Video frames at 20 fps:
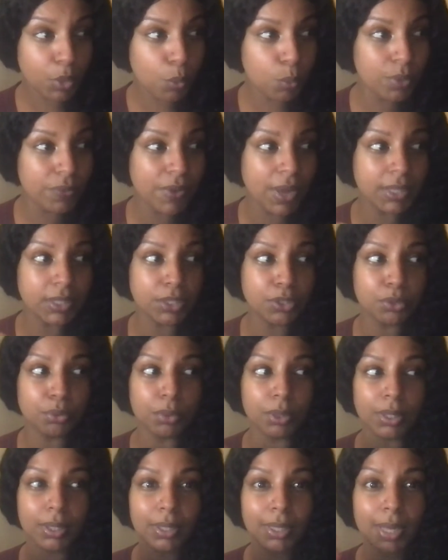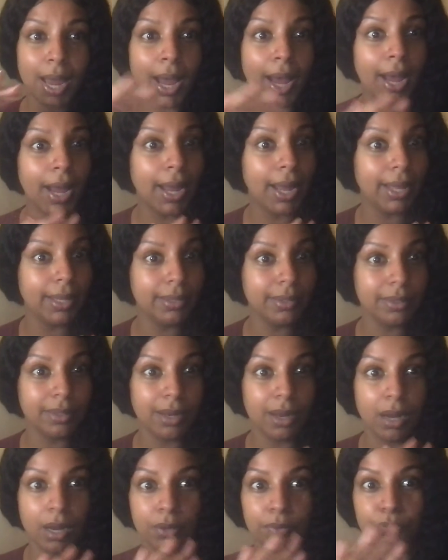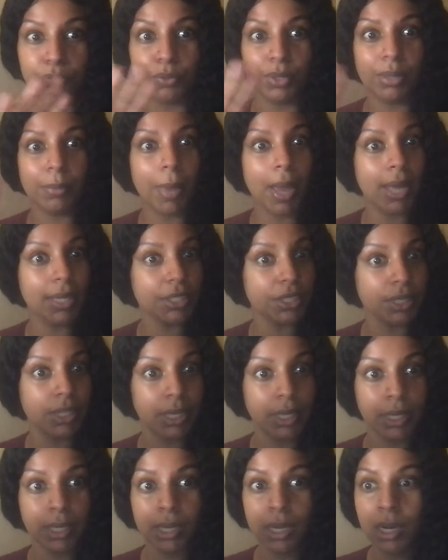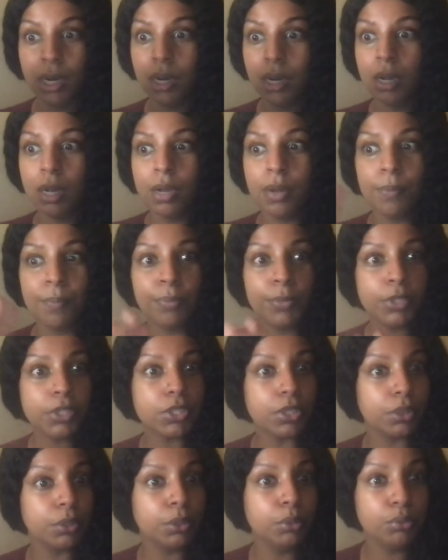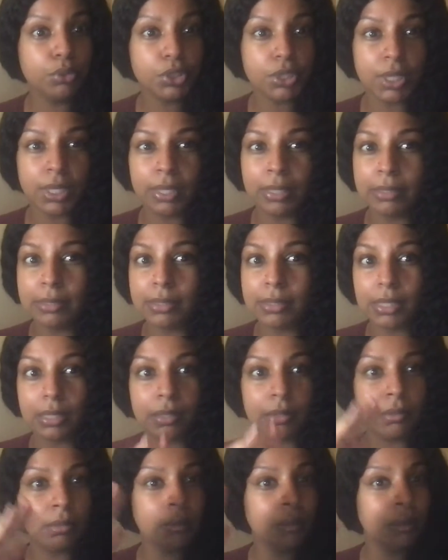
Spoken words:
We've had to do a lot of reimagining solutions and,